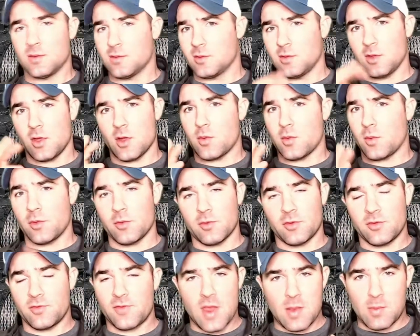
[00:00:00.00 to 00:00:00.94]
You know, whether it's
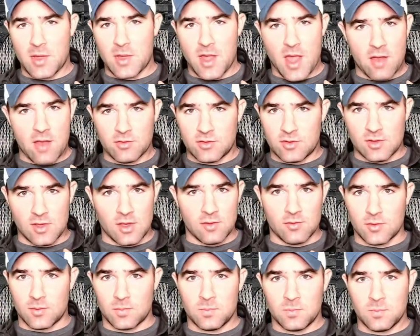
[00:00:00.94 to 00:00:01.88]
family, obviously, you have a
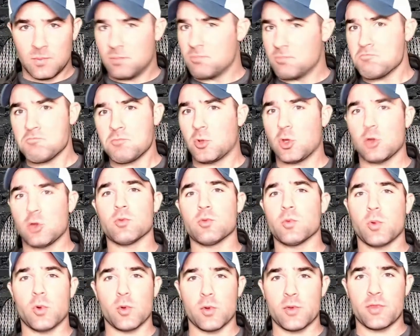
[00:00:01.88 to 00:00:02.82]
good
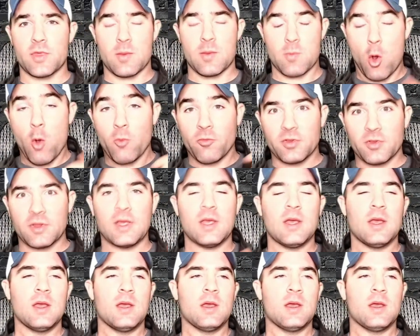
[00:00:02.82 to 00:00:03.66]
rapport with them, hopefully.